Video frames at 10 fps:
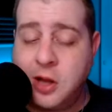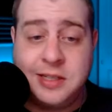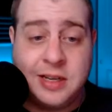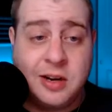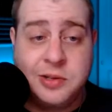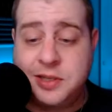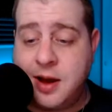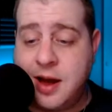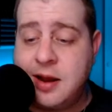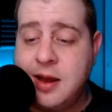Ditto,
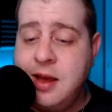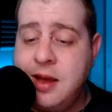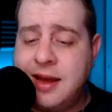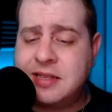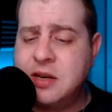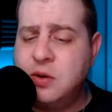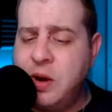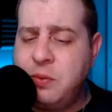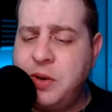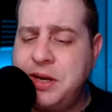Scott, asking
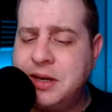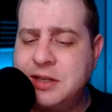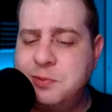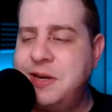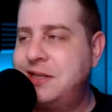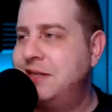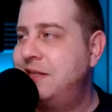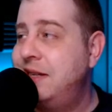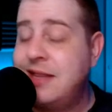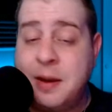when we can expect to
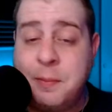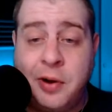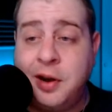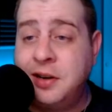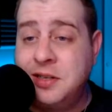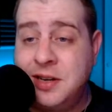see that product.